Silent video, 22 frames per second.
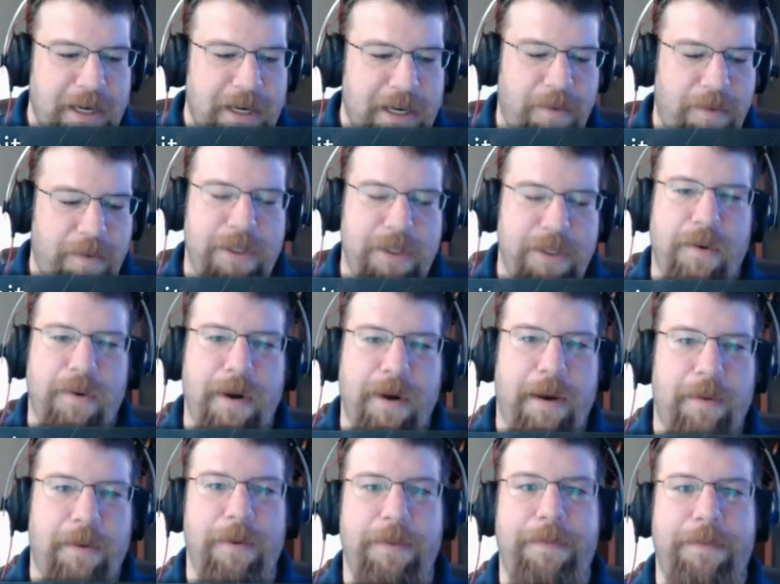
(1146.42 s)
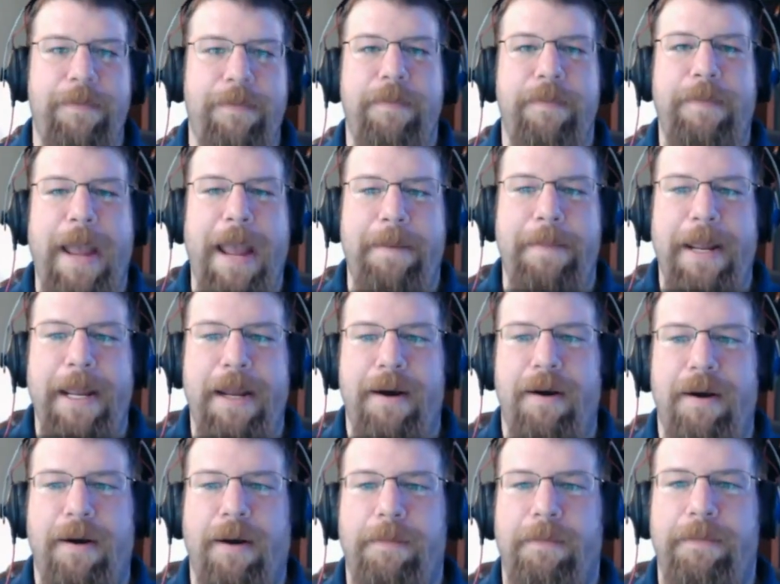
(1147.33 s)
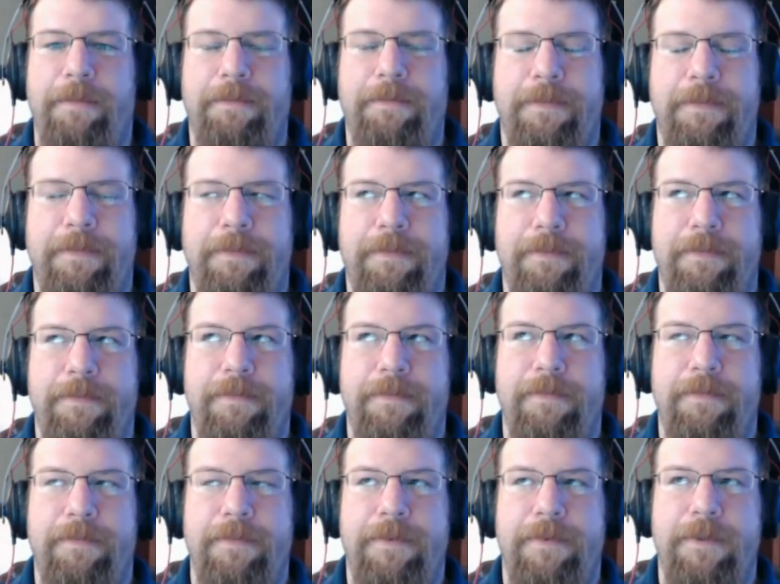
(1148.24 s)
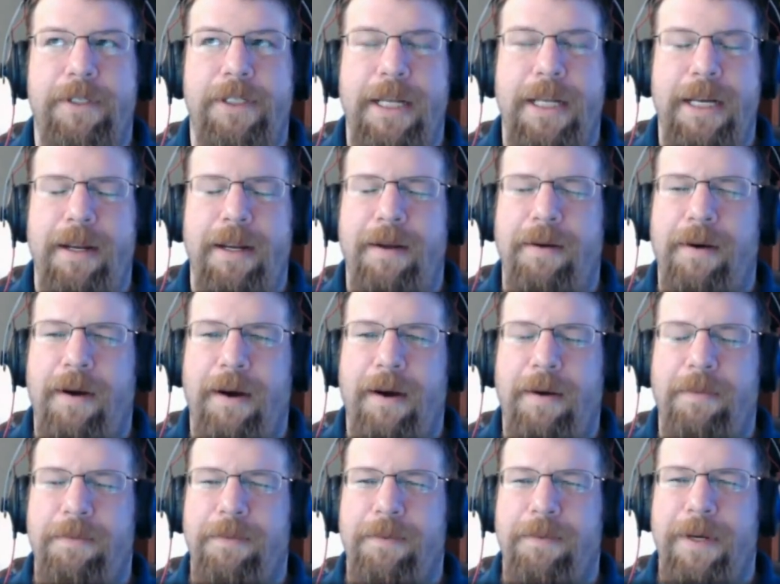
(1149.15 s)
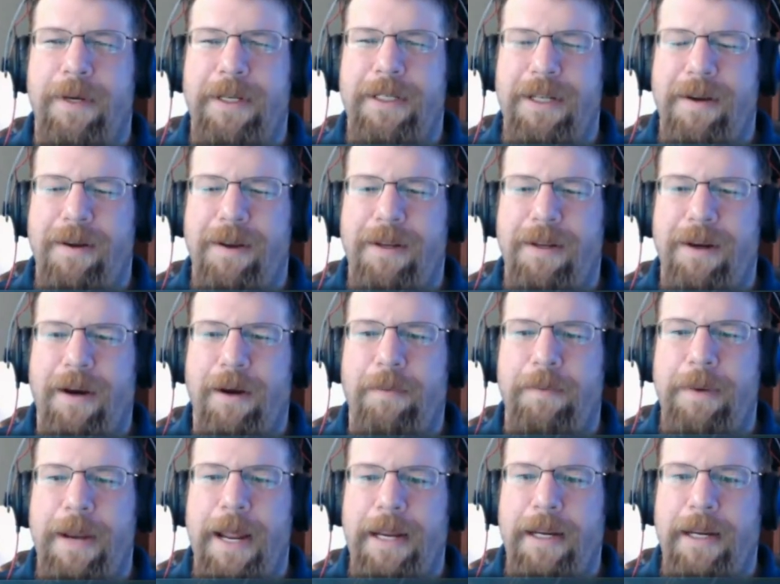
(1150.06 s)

in on what's going on with Batman Arkham? Did, Arkham what is it called? Arkham Knight.